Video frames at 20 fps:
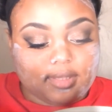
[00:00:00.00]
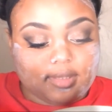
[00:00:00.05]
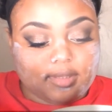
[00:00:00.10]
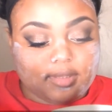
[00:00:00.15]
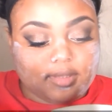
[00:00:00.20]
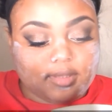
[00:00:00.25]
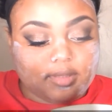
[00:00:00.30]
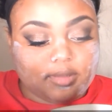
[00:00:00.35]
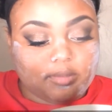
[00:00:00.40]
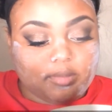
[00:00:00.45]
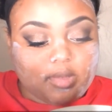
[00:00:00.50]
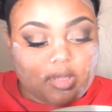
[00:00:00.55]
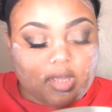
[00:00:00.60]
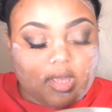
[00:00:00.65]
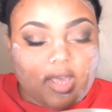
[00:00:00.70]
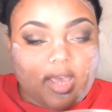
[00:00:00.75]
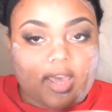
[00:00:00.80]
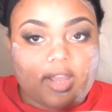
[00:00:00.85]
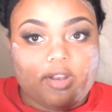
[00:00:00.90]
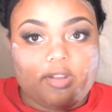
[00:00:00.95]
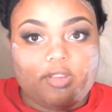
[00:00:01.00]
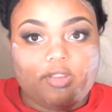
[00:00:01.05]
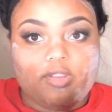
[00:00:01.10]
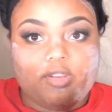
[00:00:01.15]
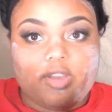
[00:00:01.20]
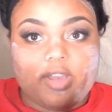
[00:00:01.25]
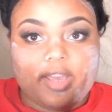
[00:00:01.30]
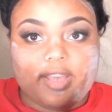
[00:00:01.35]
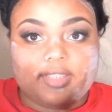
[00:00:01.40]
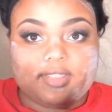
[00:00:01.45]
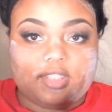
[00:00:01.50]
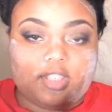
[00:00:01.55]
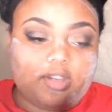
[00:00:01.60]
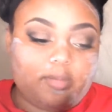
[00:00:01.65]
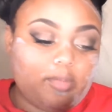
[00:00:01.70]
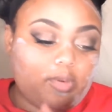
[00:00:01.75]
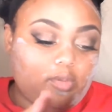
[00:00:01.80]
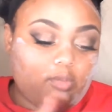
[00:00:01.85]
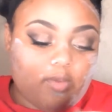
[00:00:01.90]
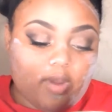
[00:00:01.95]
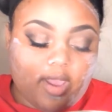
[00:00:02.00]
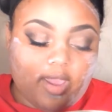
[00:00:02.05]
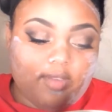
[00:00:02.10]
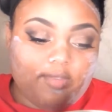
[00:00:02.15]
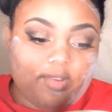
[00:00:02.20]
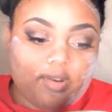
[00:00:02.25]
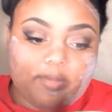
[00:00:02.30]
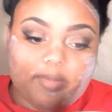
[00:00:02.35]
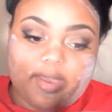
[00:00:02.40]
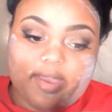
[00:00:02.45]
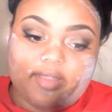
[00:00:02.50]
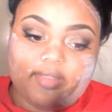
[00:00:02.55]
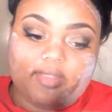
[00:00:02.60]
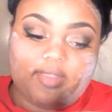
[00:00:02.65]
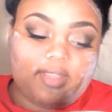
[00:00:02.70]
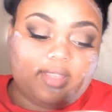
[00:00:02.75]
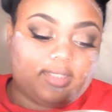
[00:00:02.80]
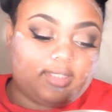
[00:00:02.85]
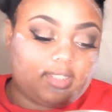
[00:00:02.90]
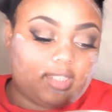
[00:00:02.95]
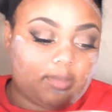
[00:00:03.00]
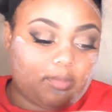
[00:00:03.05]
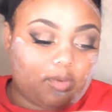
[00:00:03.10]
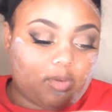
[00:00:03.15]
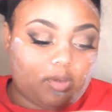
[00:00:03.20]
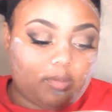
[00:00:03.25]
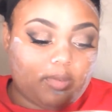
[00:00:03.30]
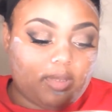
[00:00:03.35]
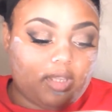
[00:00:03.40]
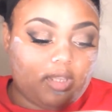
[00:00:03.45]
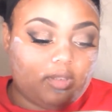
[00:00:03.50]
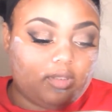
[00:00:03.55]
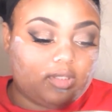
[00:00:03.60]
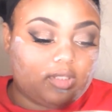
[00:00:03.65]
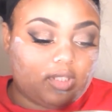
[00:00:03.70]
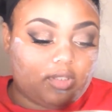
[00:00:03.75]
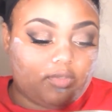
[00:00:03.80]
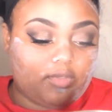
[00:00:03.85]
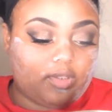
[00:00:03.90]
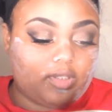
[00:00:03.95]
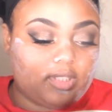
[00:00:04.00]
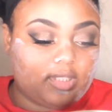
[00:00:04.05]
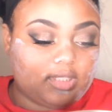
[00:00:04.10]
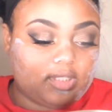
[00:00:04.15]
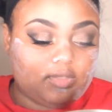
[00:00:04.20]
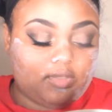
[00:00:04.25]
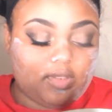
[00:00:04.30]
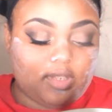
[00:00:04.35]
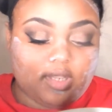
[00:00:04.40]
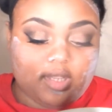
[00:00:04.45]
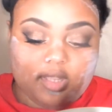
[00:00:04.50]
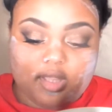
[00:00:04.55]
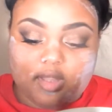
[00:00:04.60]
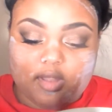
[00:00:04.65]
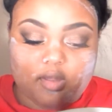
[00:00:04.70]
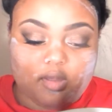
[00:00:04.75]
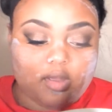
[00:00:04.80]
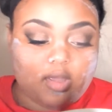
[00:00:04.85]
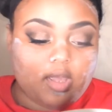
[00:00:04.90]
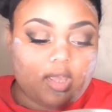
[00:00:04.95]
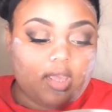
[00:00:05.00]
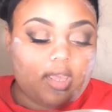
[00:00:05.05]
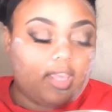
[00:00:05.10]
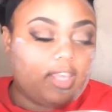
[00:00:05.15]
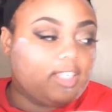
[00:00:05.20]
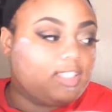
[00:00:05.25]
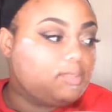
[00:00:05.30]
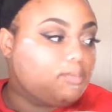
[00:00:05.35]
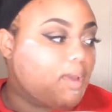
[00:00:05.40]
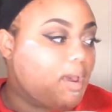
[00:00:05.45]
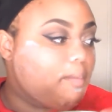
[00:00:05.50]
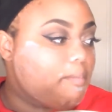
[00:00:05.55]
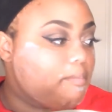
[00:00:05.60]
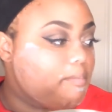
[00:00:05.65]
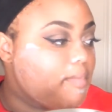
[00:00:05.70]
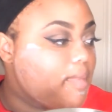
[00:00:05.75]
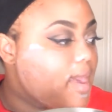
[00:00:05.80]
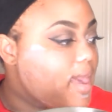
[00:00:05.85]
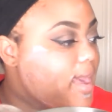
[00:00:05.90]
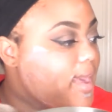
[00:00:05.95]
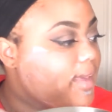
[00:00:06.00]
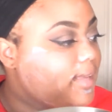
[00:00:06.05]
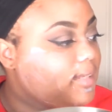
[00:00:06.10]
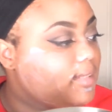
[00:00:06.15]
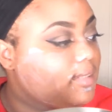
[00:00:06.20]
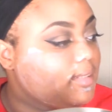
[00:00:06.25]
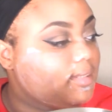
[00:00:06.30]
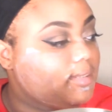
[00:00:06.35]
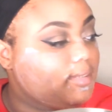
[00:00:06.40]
I know you guys heard me raving about this, and I'm going to be using it for this video, is my MAC